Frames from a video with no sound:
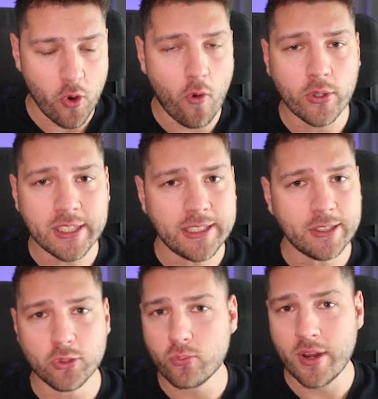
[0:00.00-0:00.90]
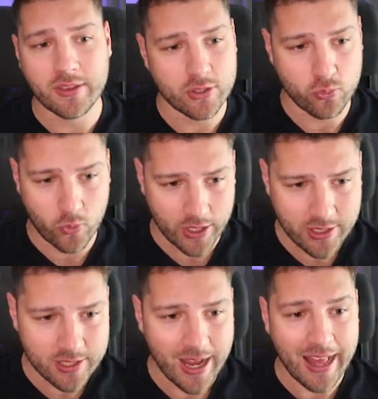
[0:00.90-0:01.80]
We only need to run this
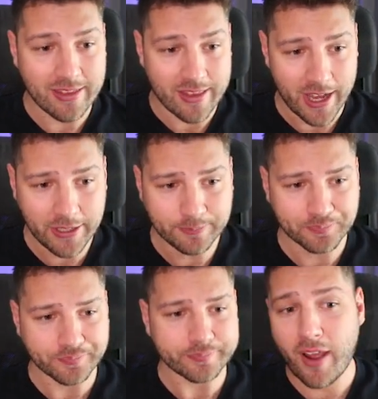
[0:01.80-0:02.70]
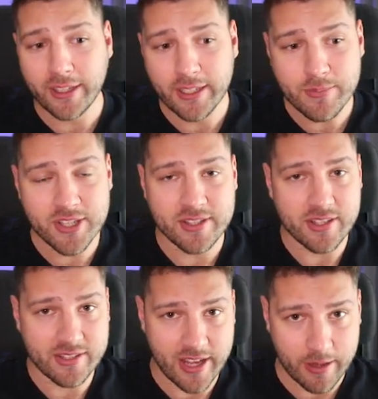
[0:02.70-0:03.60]
once, and then if items is
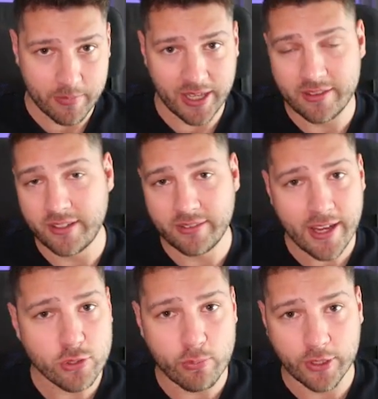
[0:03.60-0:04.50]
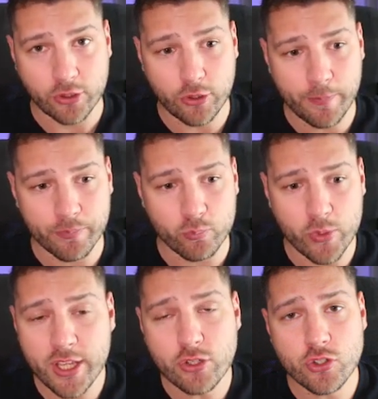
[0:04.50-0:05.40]
the same in the next render,
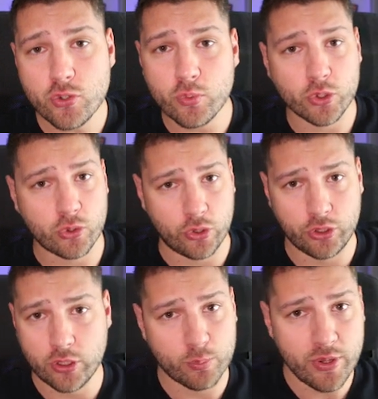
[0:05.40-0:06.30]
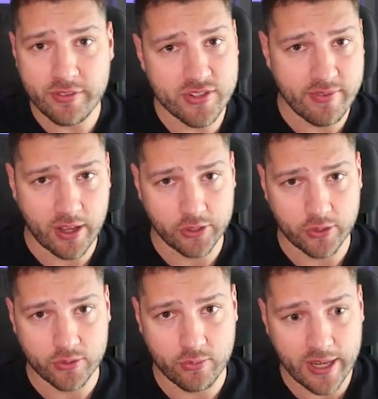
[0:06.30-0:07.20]
we can just return the previous
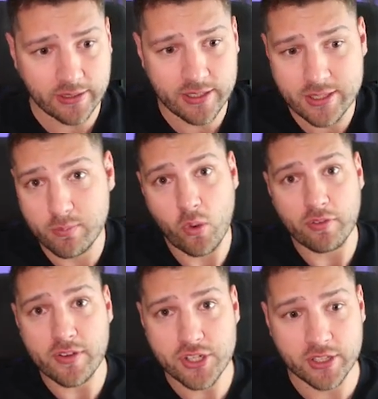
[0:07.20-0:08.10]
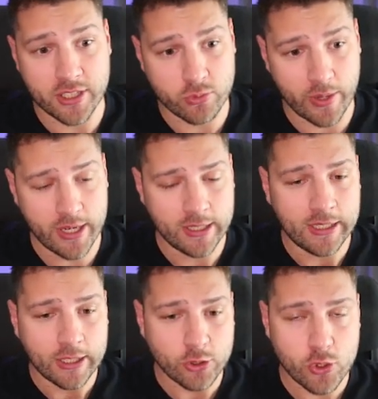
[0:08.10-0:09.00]
value, right? It's more efficient this way.
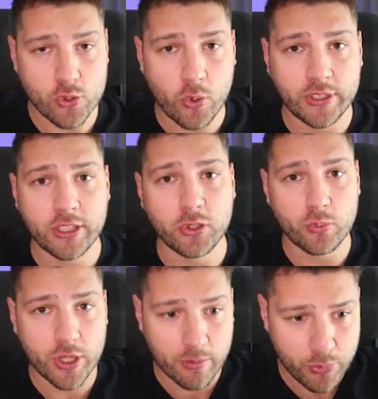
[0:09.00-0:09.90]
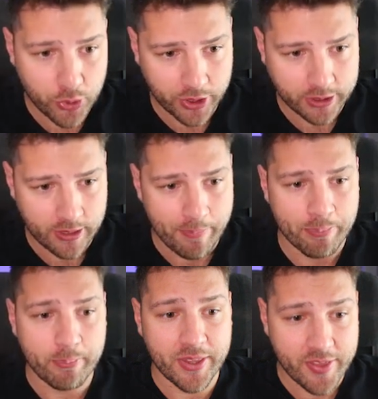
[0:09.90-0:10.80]
There's no need to recompute it.
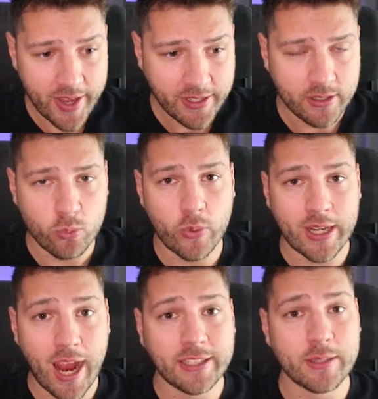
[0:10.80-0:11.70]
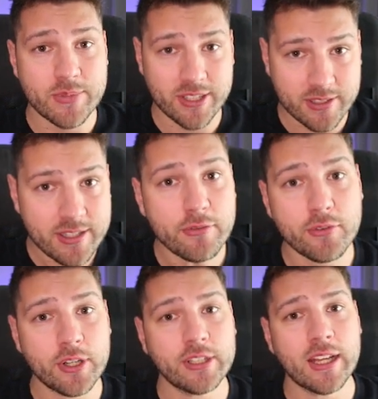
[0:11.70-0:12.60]
But then when items is
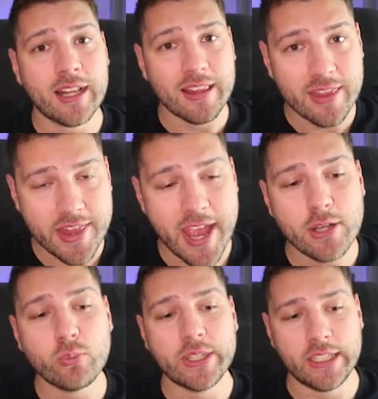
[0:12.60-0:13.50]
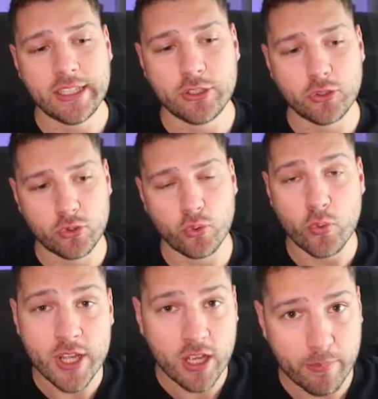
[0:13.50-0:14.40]
different, then we need
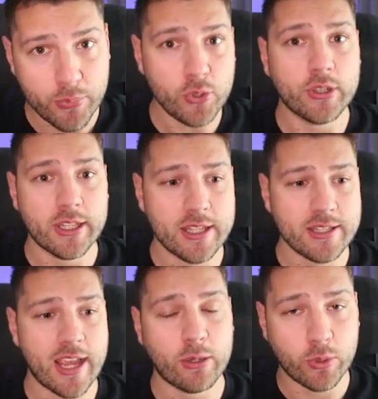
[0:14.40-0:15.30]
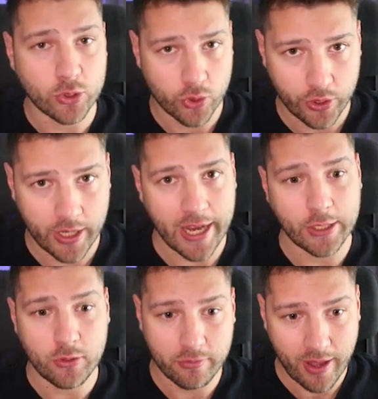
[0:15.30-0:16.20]
to recompute this and return
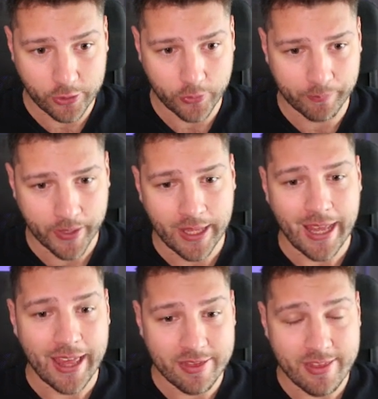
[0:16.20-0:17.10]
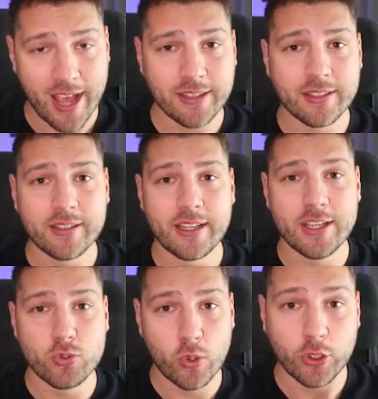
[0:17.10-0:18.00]
a new value. And that
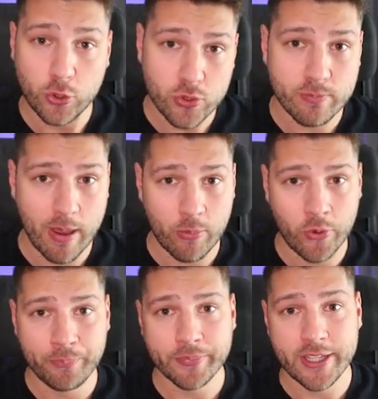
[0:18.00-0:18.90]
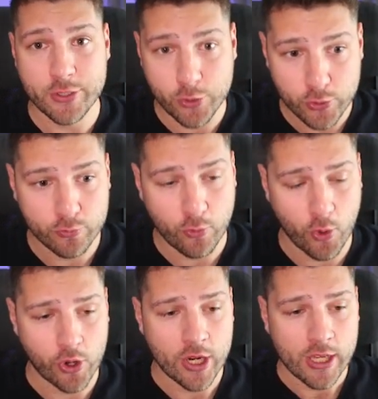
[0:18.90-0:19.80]
is what use memo is used
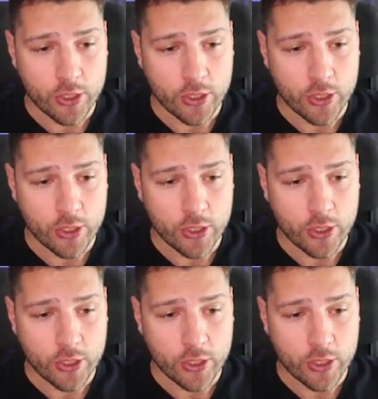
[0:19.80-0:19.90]
for.